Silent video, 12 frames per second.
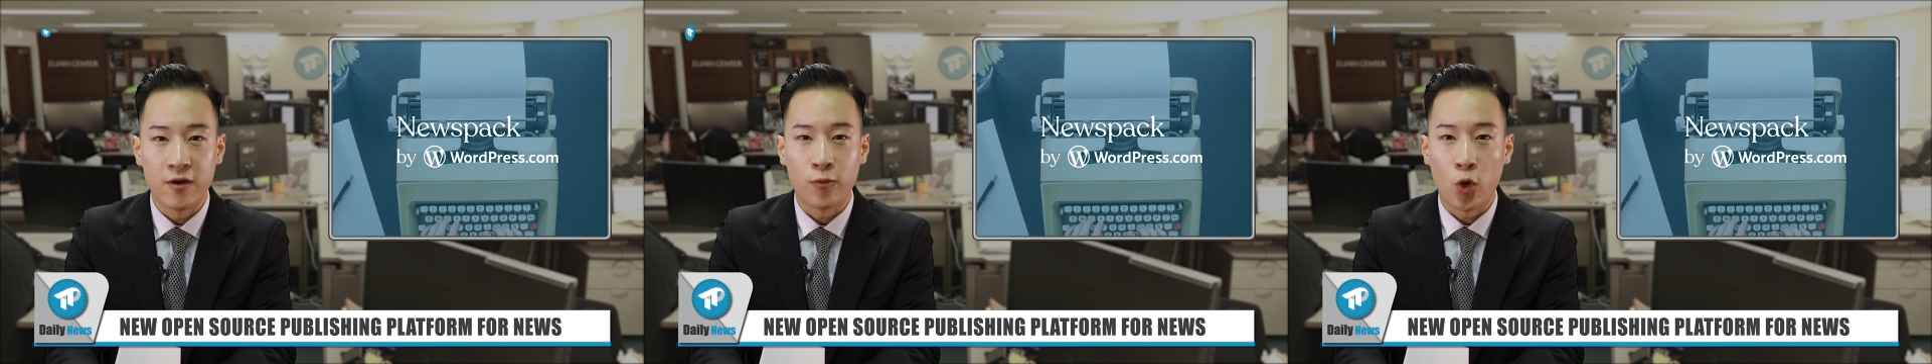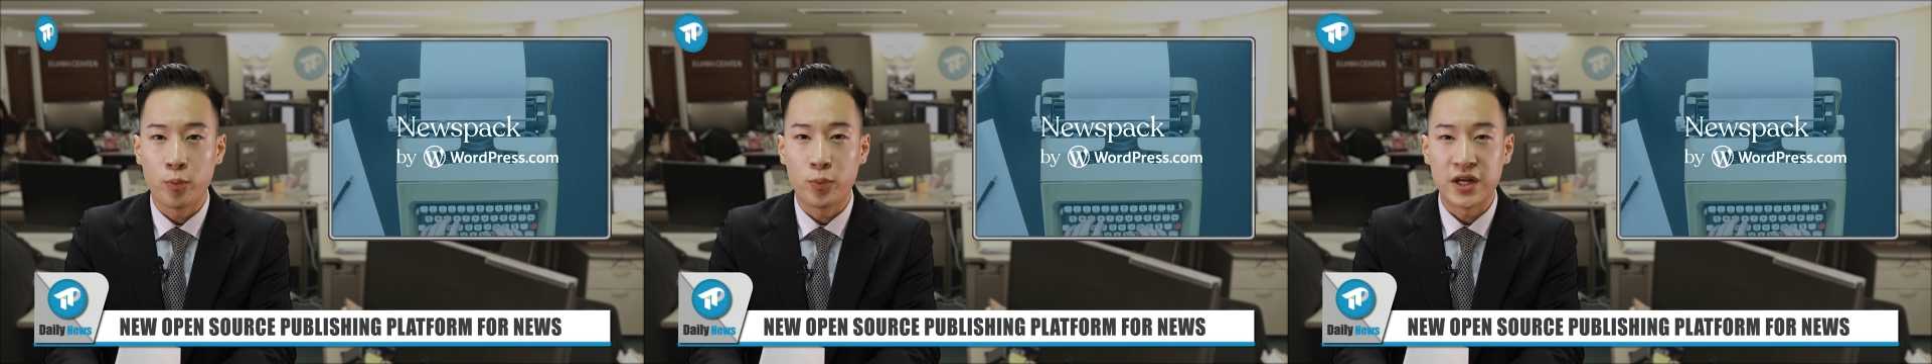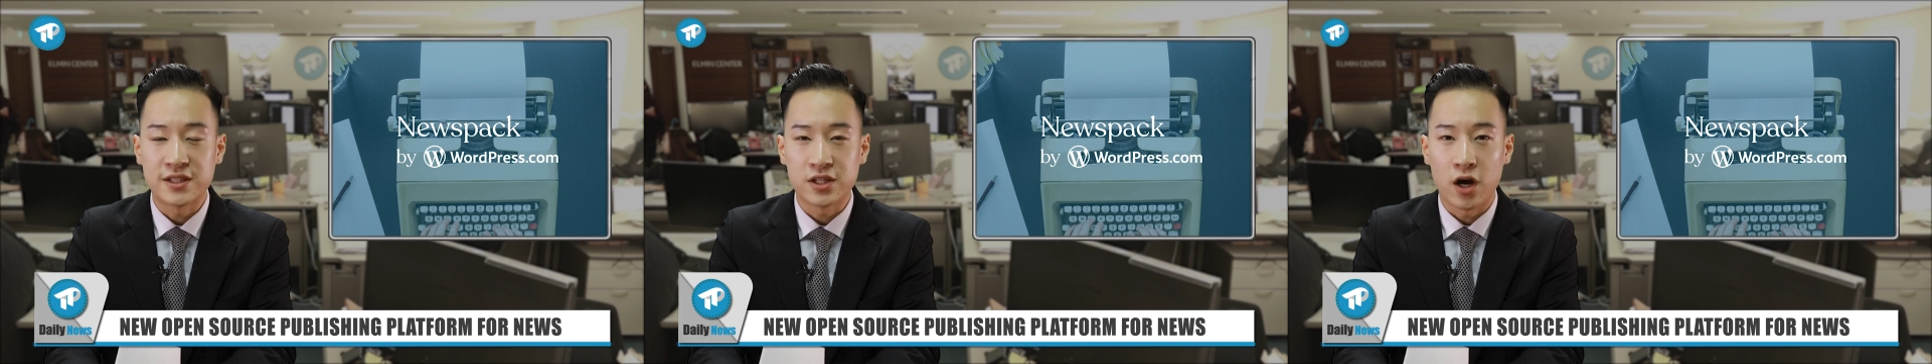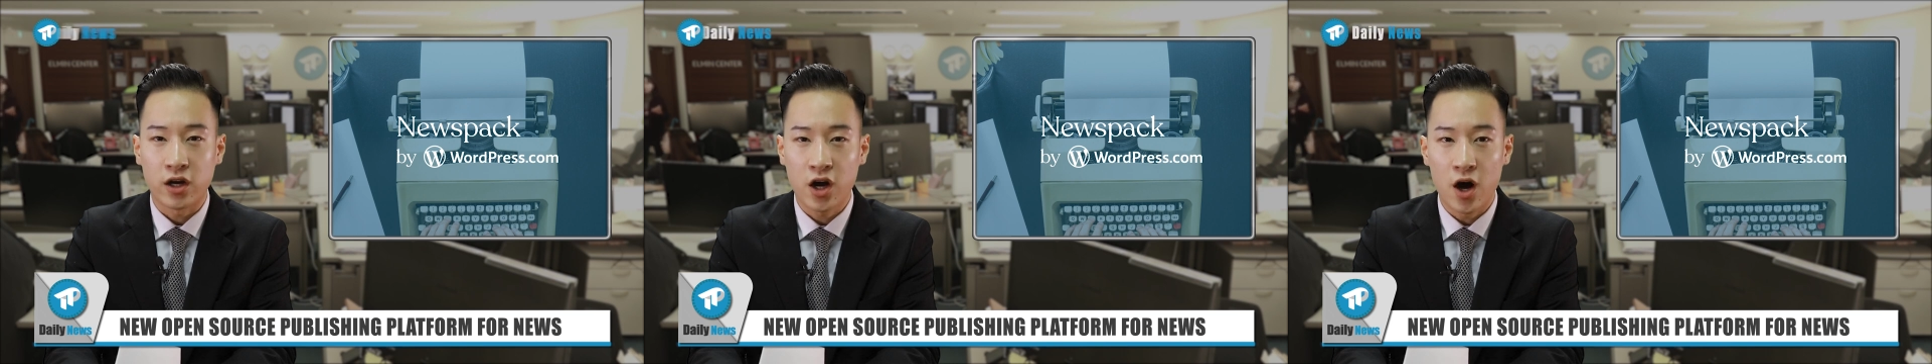of
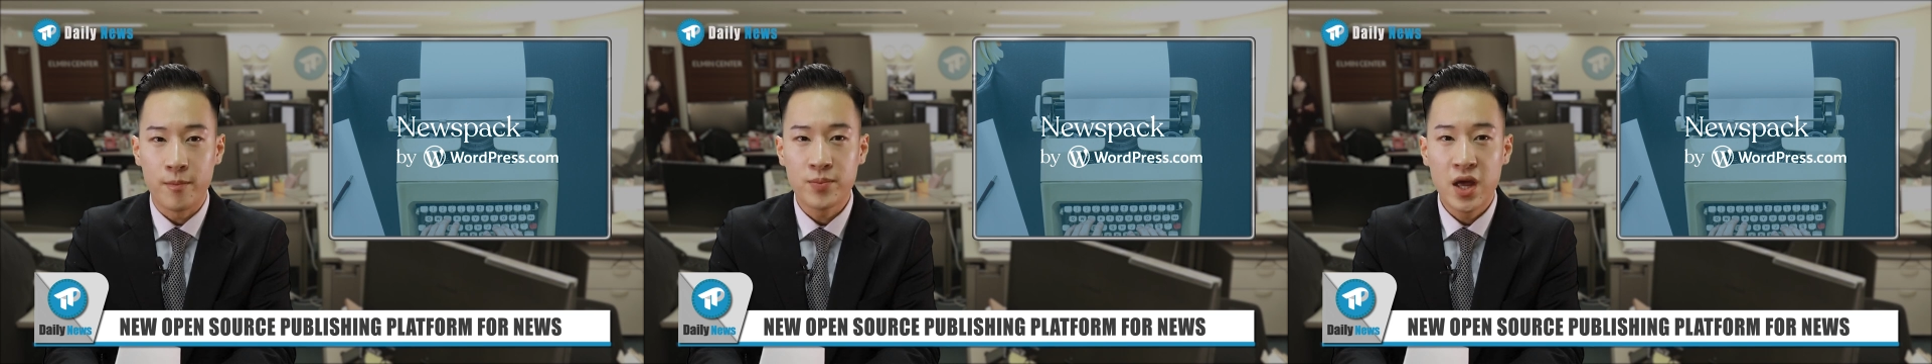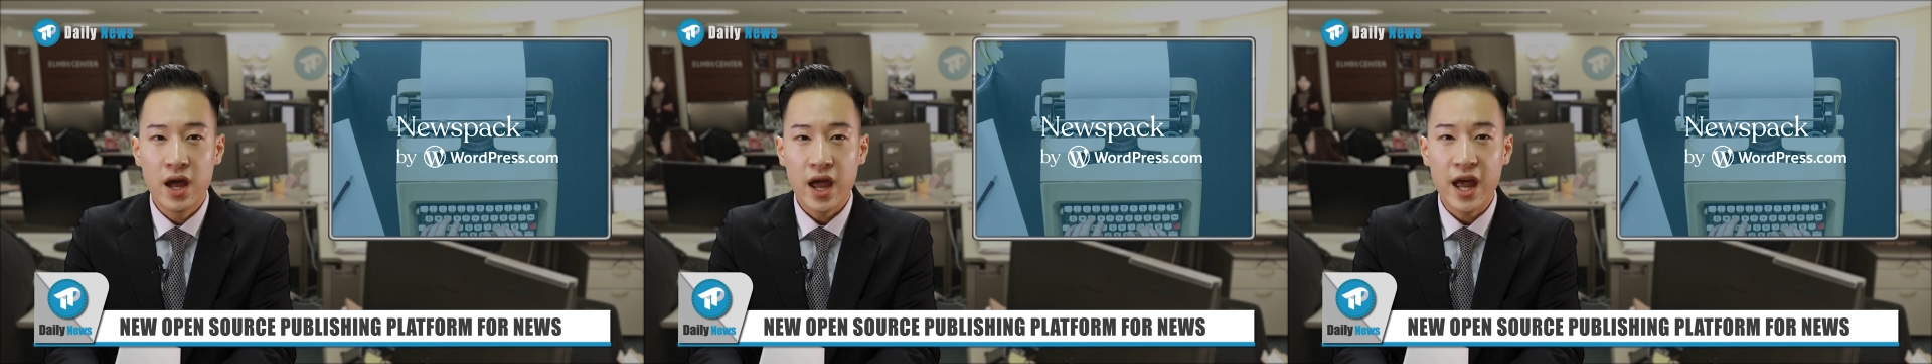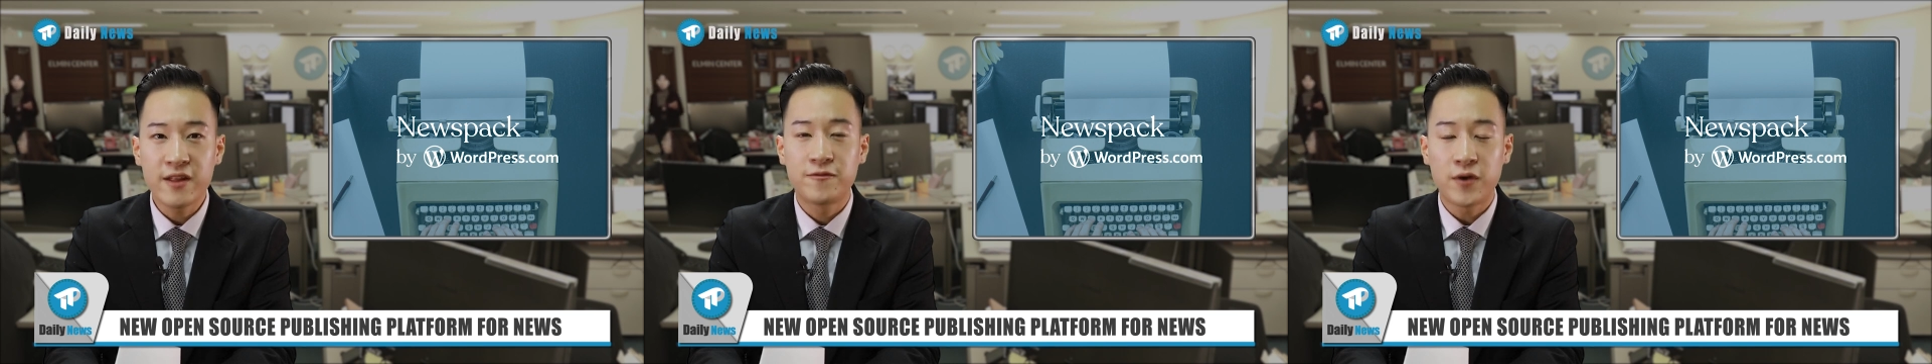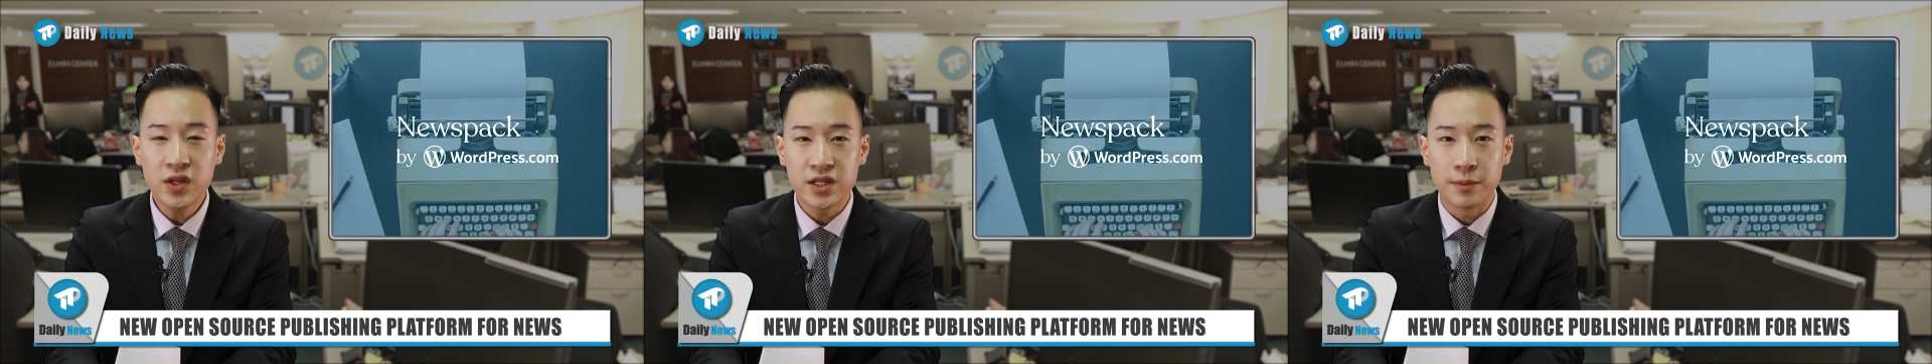WordPress.com, and
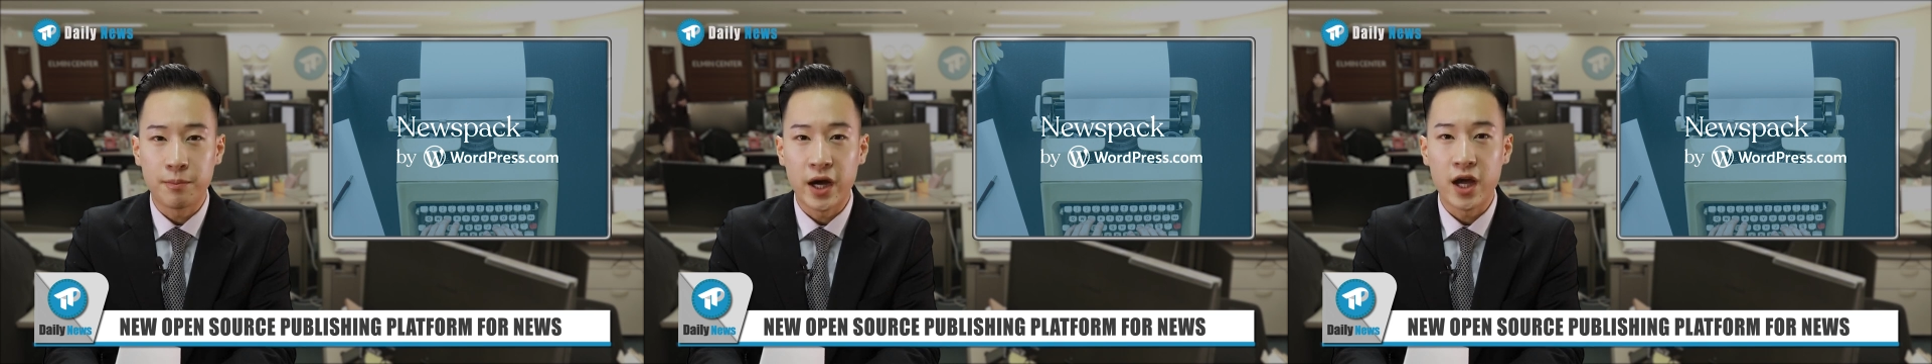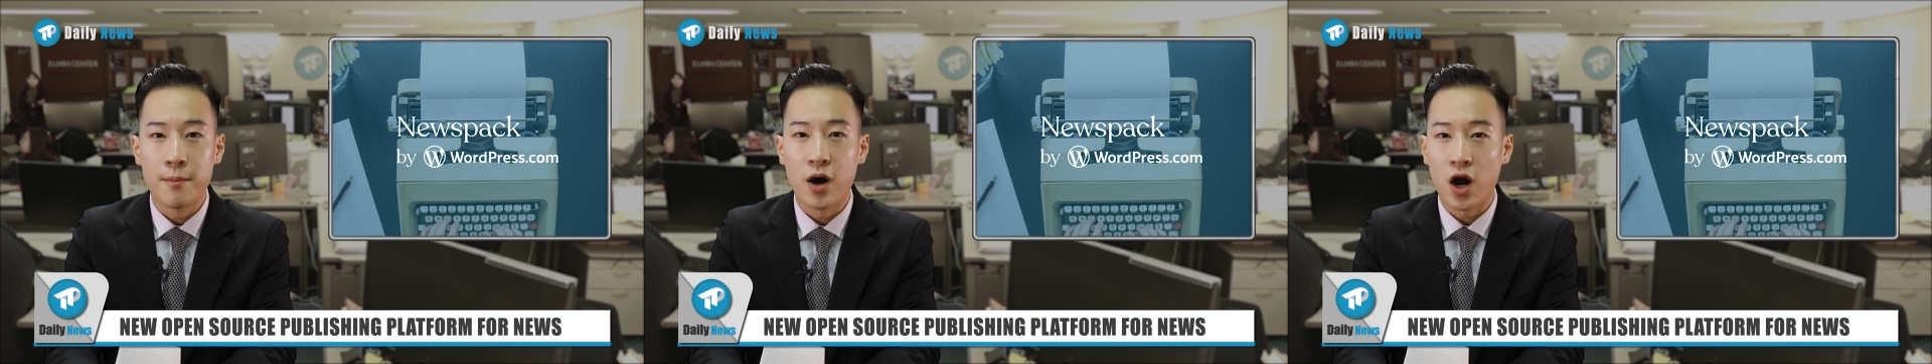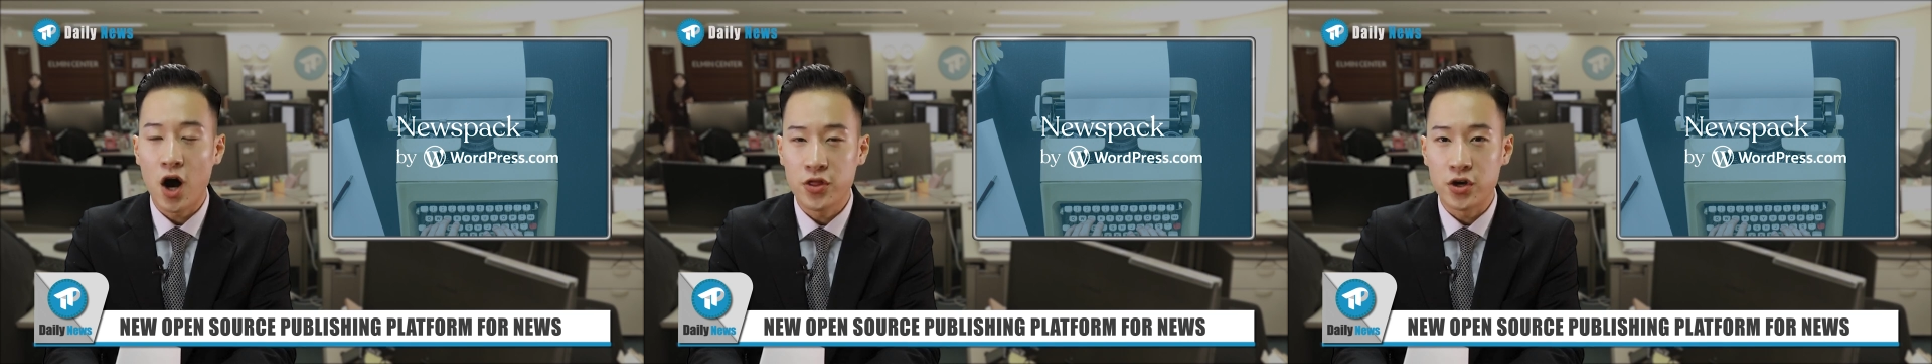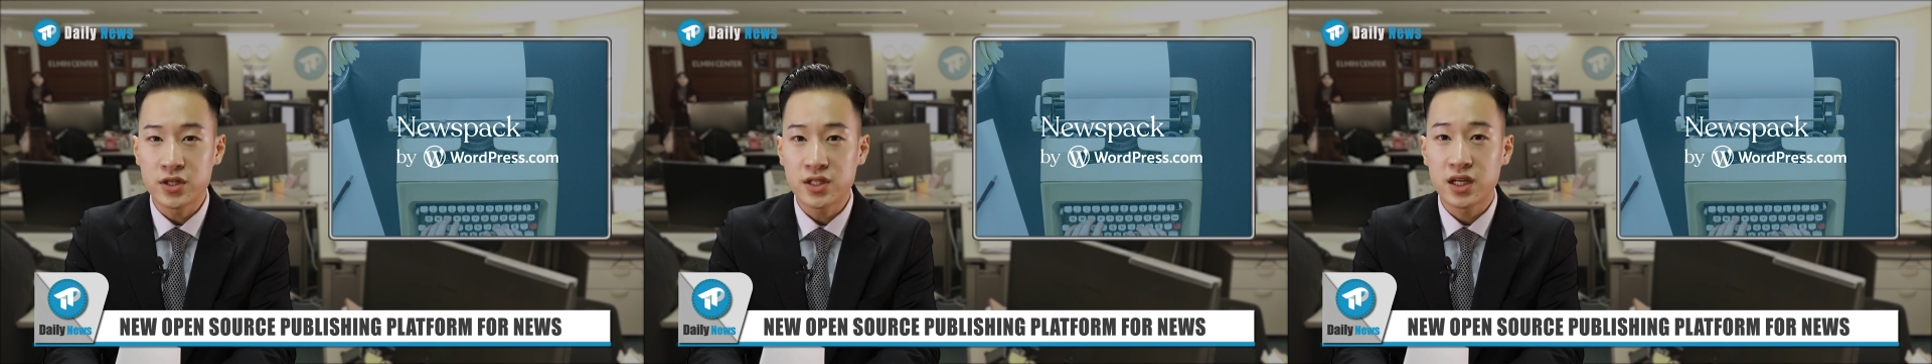funded by, among
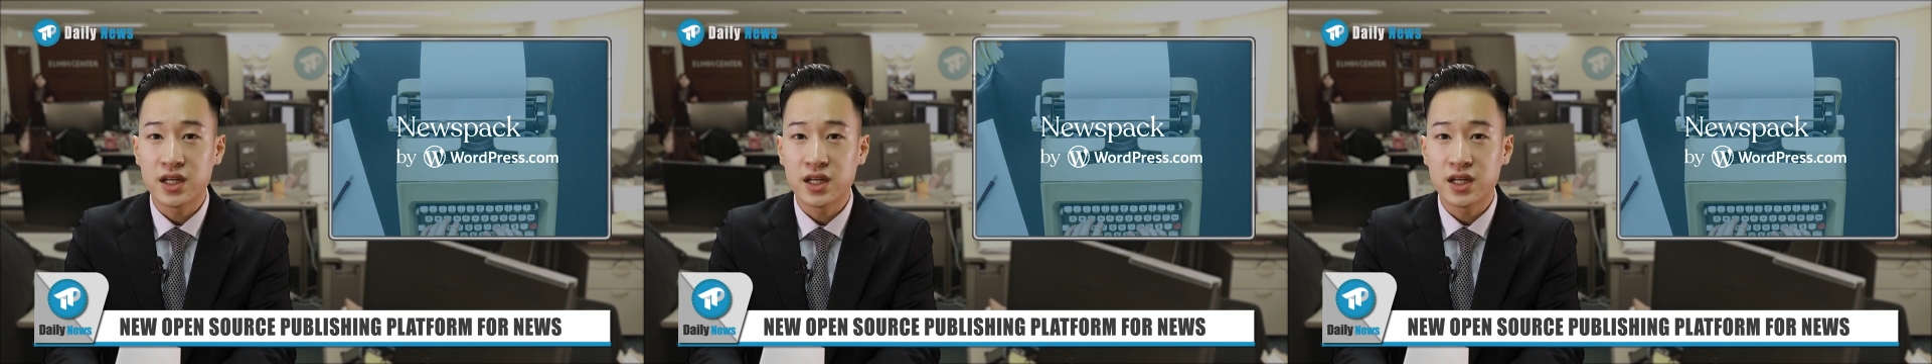others,